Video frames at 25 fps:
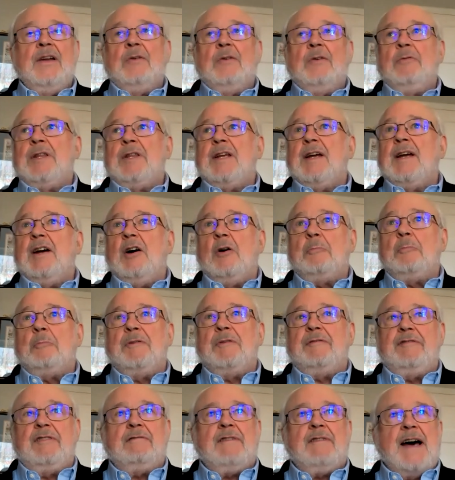with the help
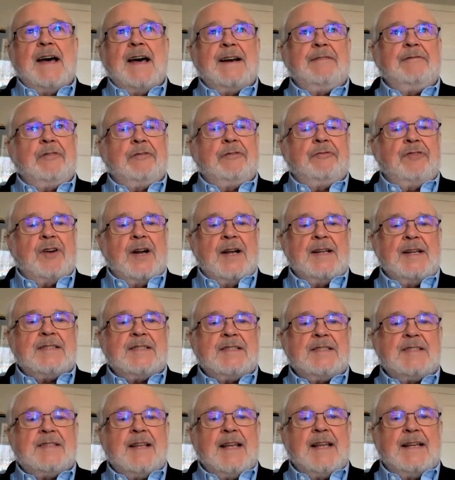of a lot of
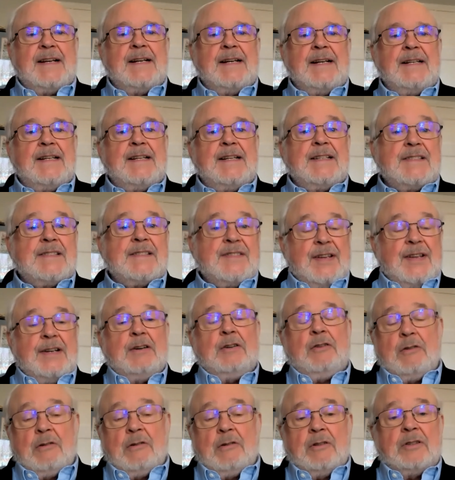friends, that it is
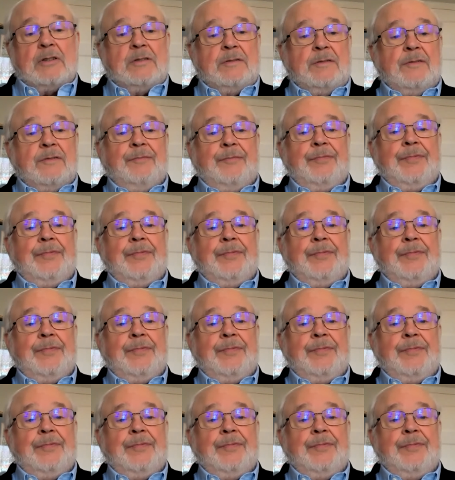integral.